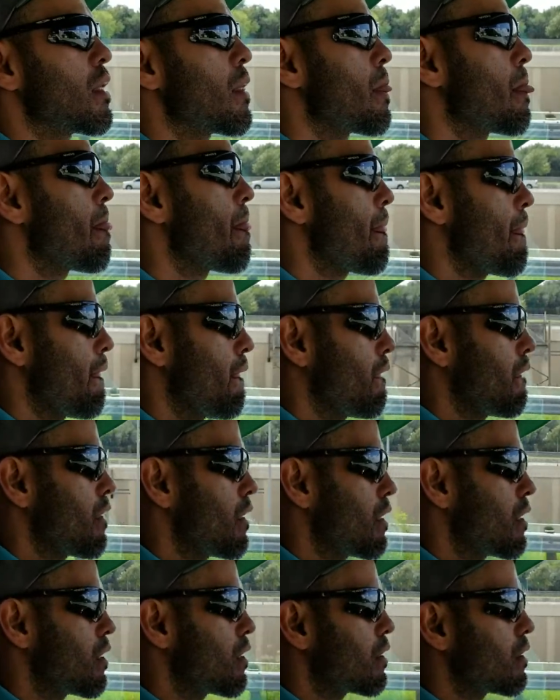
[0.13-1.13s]
You're on.
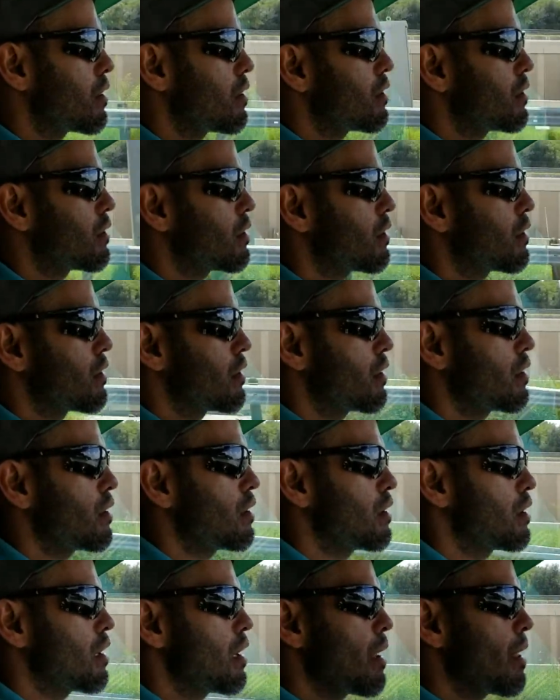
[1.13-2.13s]
How you feeling?
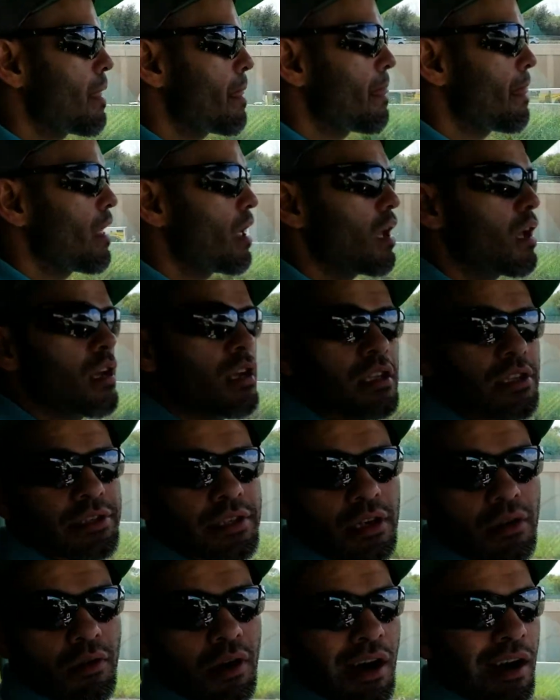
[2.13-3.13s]

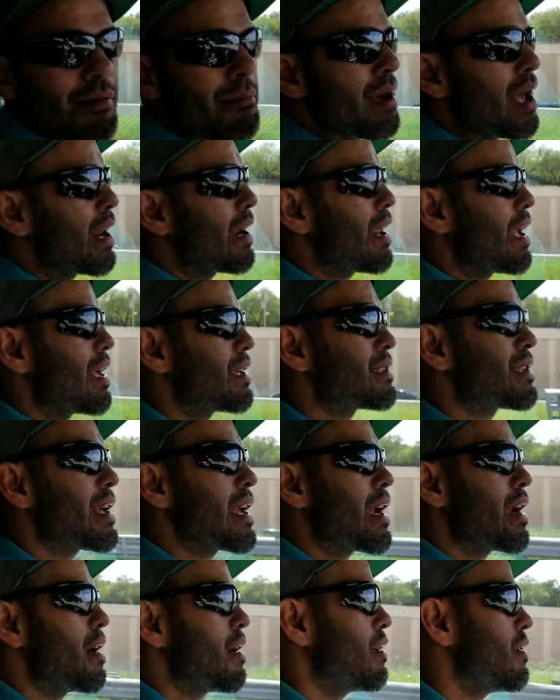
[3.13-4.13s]
Joel Mendez
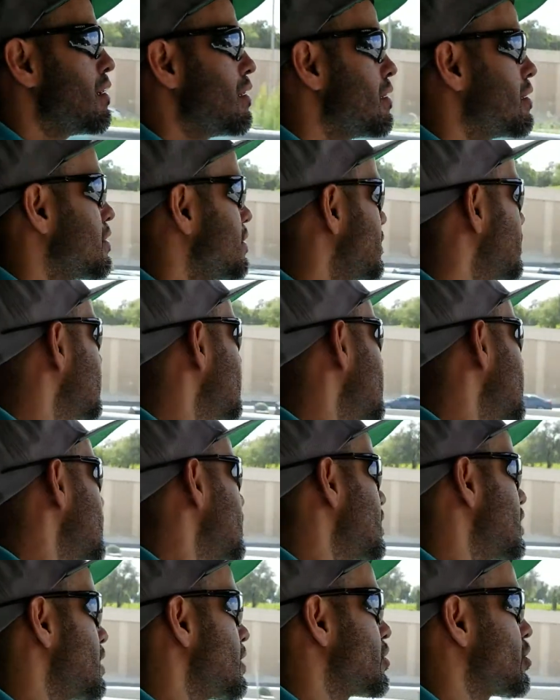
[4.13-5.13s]
here,
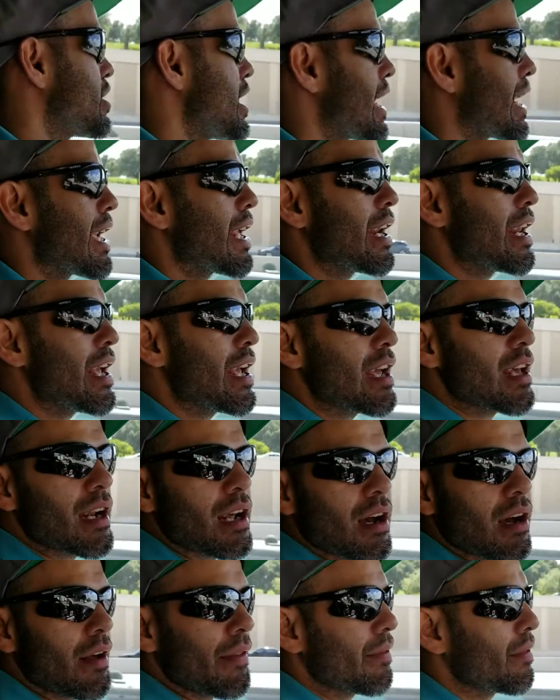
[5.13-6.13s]
checking in
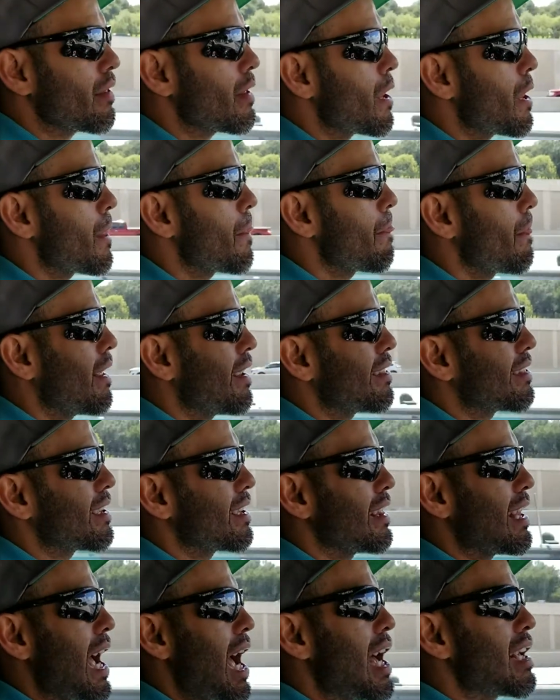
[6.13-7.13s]
on the
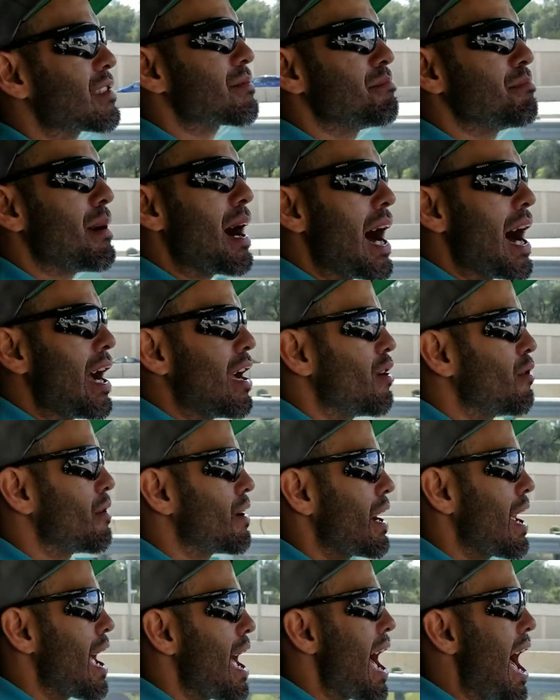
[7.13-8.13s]
last mile
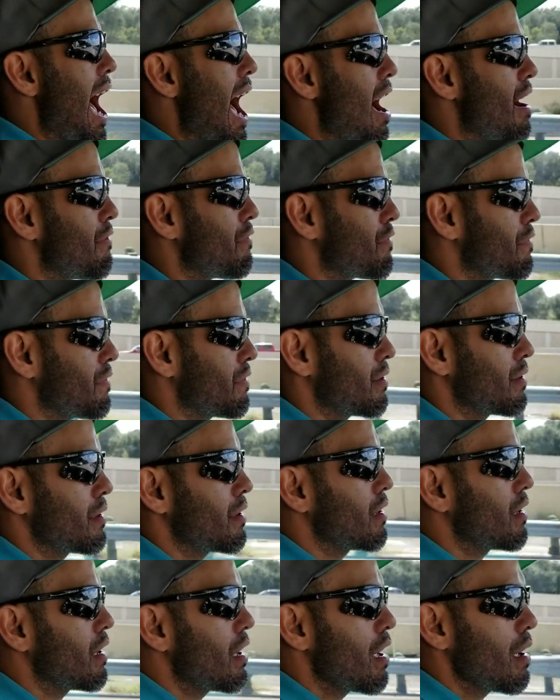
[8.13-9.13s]
and a half
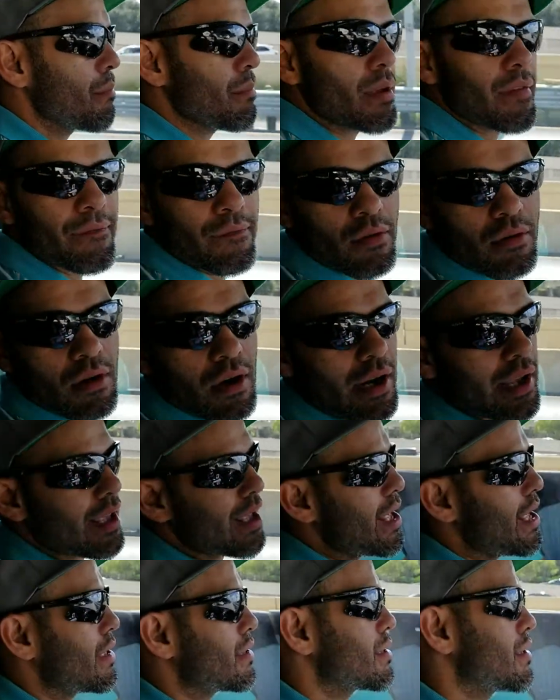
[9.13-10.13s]
before I
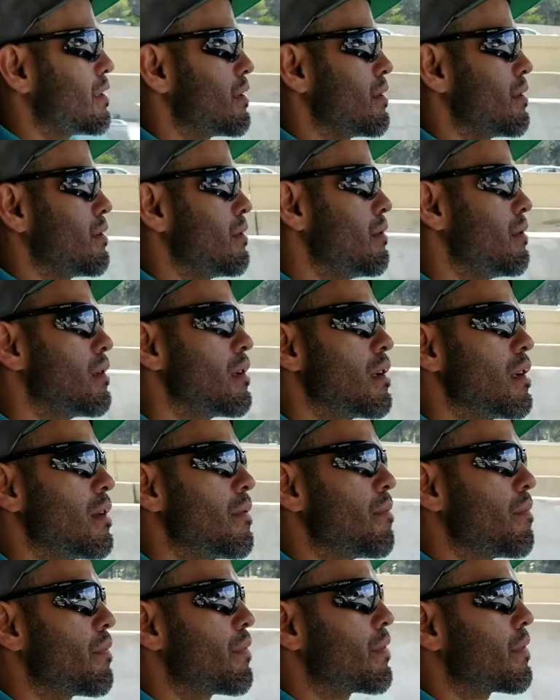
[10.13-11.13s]
get to
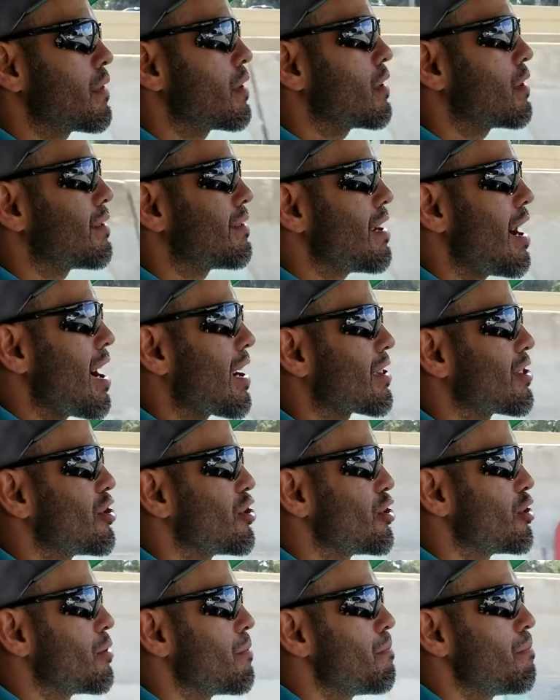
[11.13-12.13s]

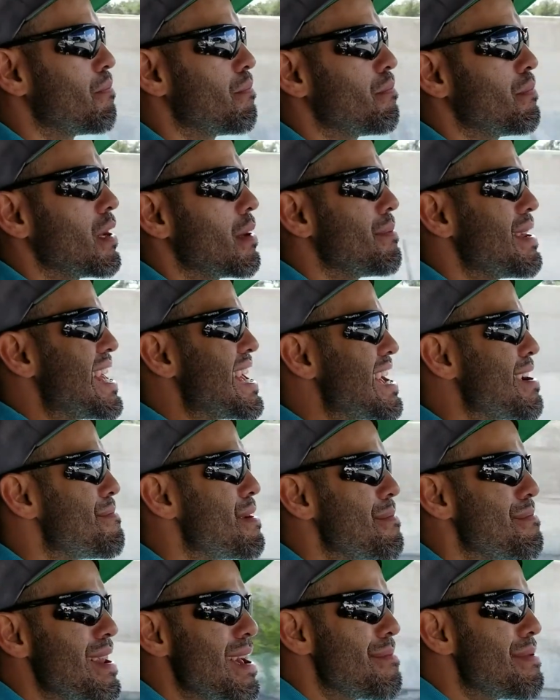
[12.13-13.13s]
Dr. Blah blah
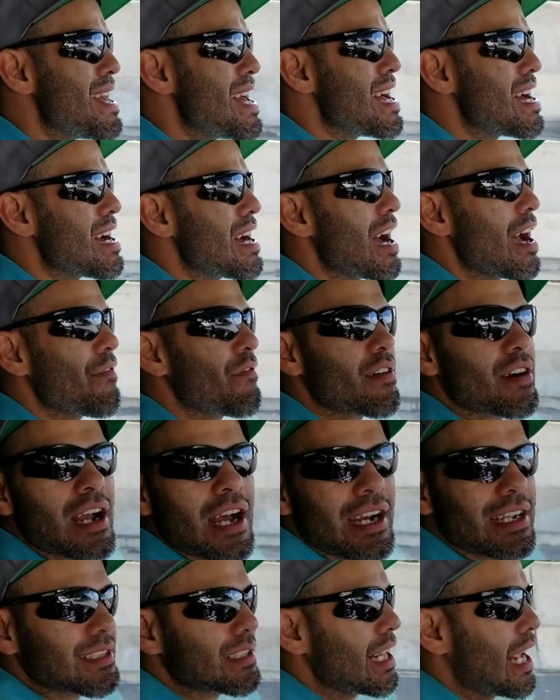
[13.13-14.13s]
blah blah blah. I
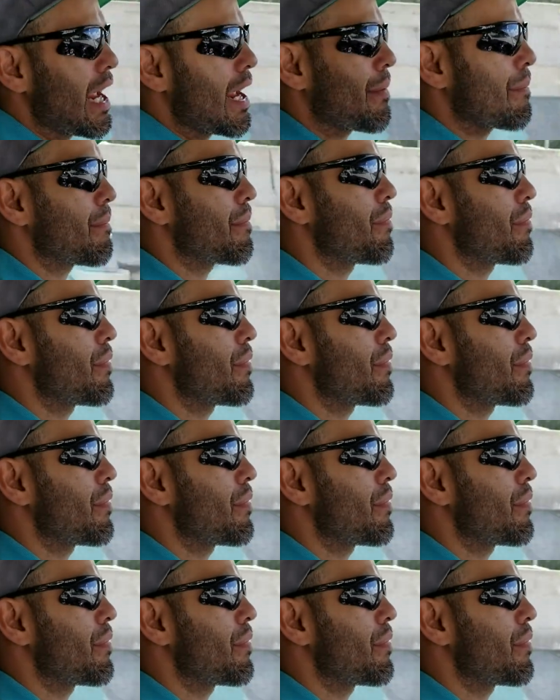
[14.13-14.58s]
forgot his name.